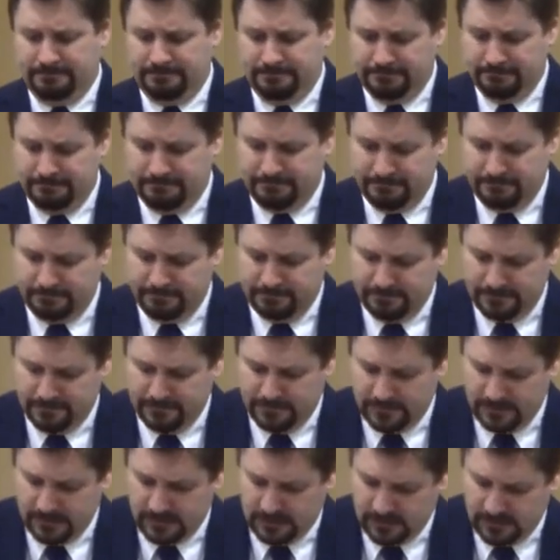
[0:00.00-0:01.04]

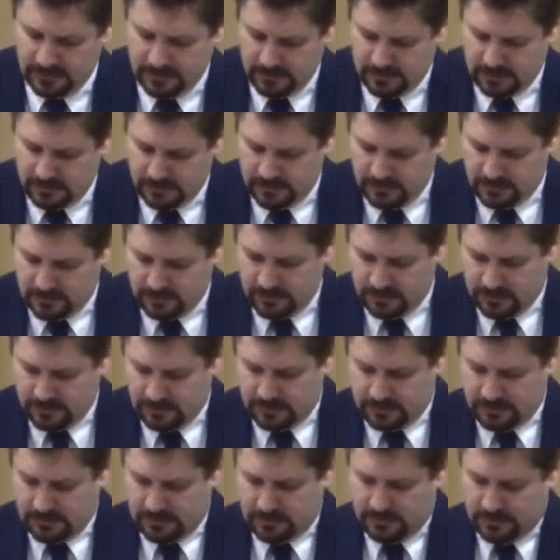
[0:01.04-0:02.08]

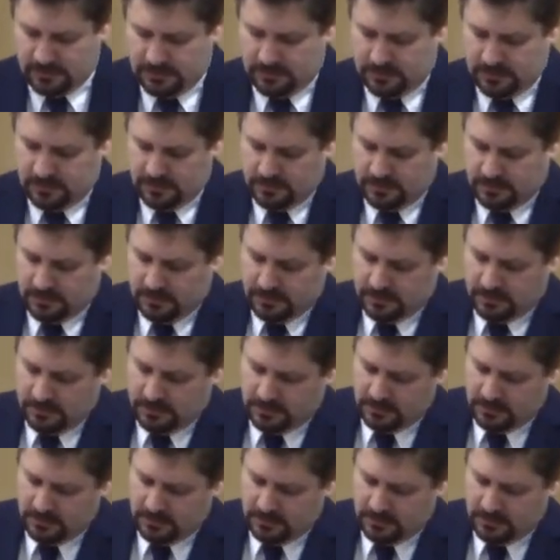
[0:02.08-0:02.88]
Nobody speaks.